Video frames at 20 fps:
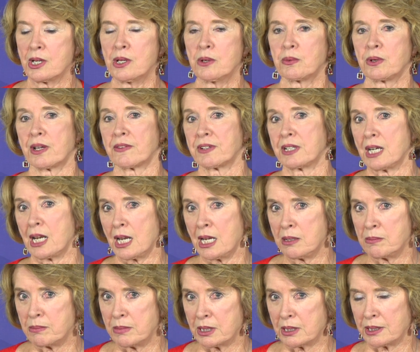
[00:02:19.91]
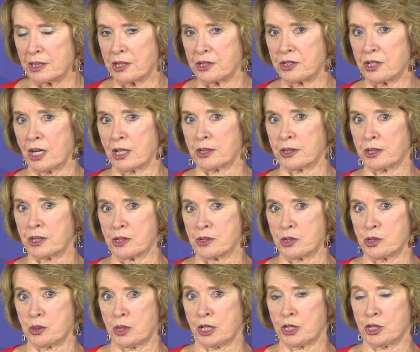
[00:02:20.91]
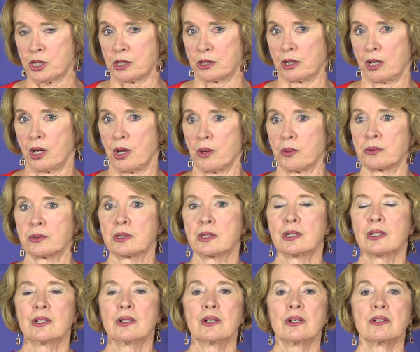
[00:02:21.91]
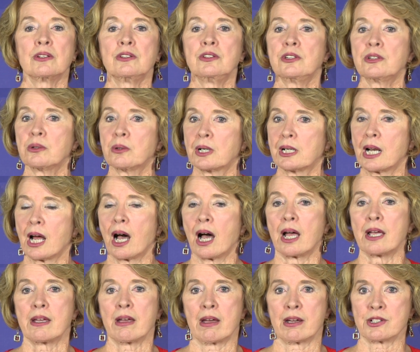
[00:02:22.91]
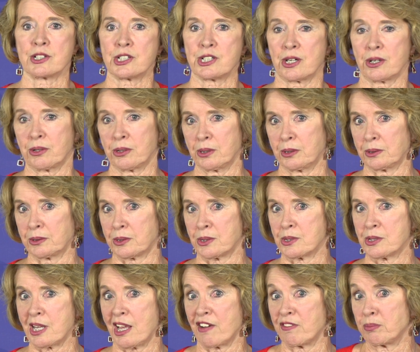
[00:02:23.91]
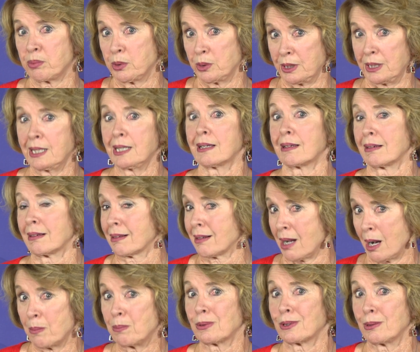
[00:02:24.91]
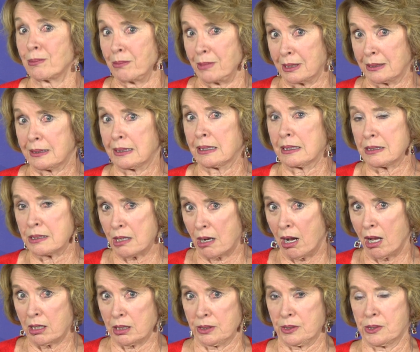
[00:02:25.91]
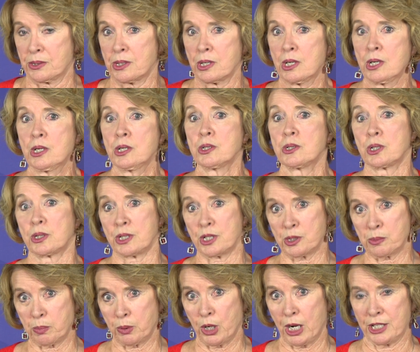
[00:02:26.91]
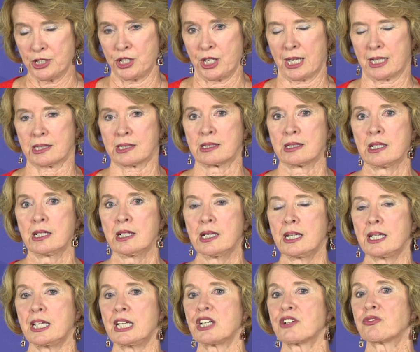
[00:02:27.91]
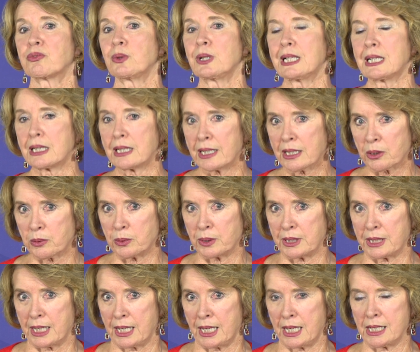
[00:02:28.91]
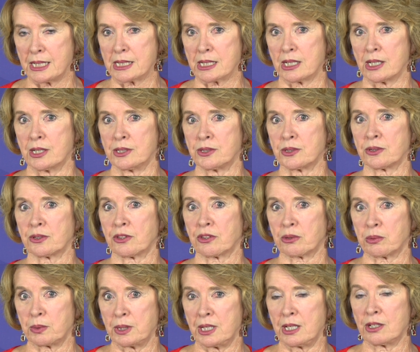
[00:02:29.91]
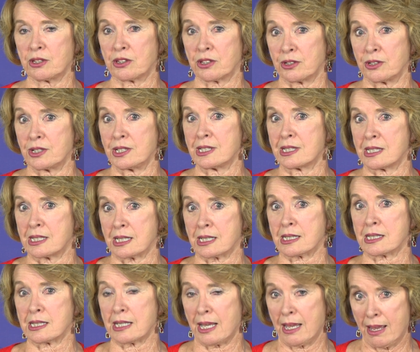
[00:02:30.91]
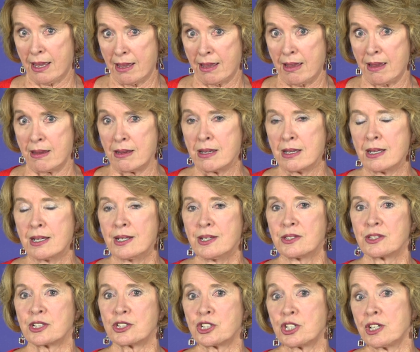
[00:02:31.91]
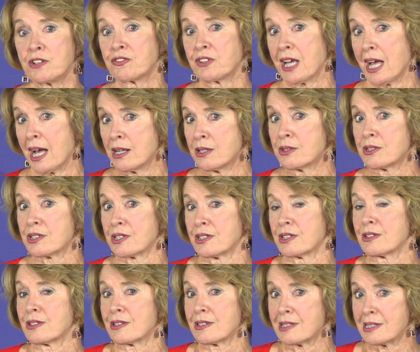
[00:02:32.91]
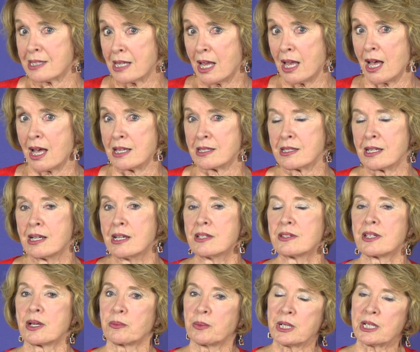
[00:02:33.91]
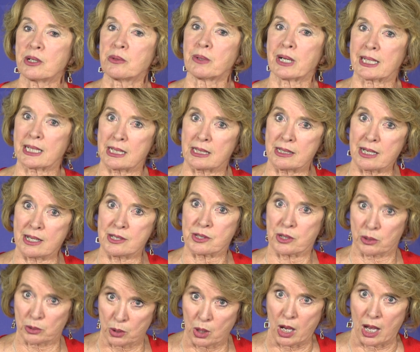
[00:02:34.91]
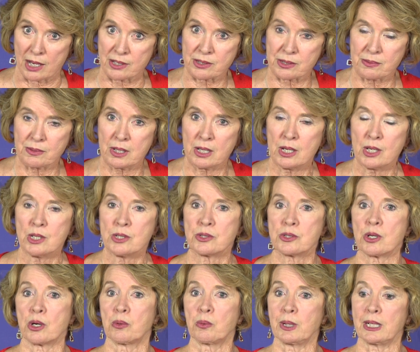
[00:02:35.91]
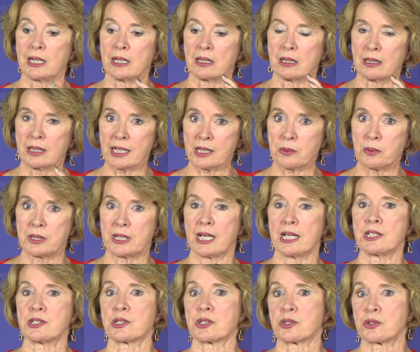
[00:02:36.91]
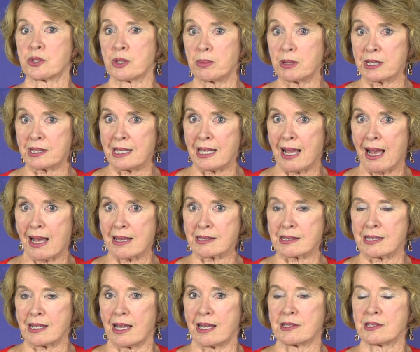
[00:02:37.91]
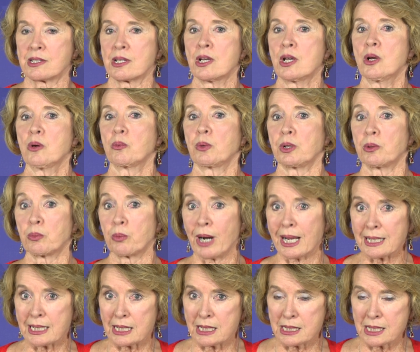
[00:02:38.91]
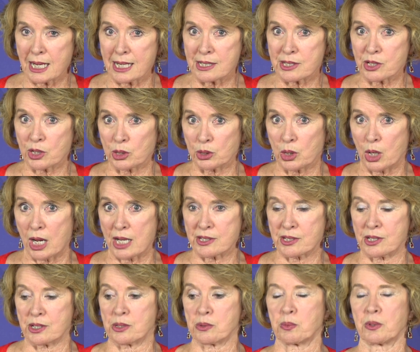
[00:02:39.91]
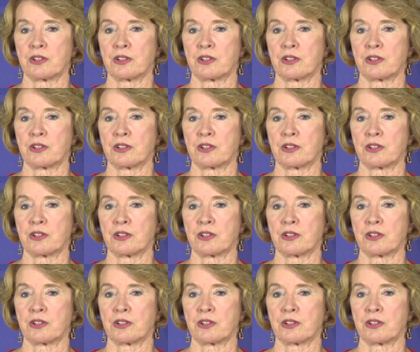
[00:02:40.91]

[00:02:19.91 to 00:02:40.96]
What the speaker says: We have an $8 million construction loan. You and I, as shareholders, have put in a couple of $1 million to this project. If we liquidate under 336A, the chief counsel says that we can recognize our loss. So we liquidate, distribute the assets, we recognize our losses.